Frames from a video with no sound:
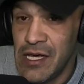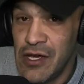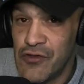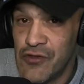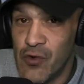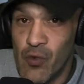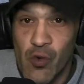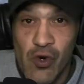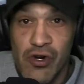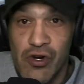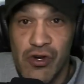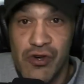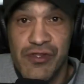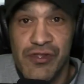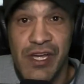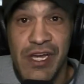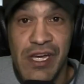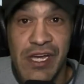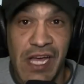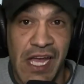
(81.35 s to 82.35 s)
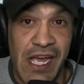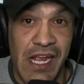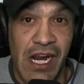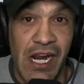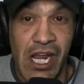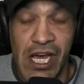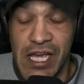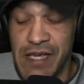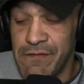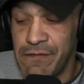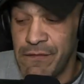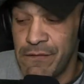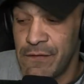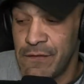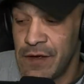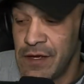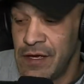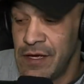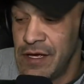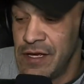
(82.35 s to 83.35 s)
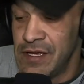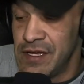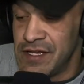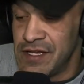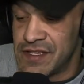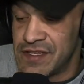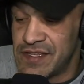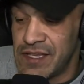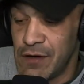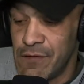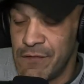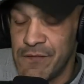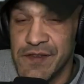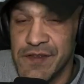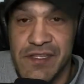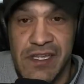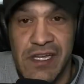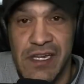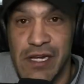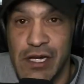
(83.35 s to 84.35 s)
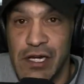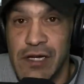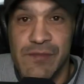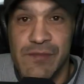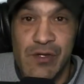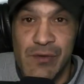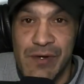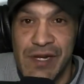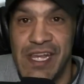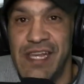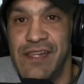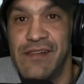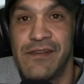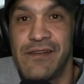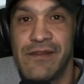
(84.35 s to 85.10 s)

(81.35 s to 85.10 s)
the world and life itself is going to come to an end.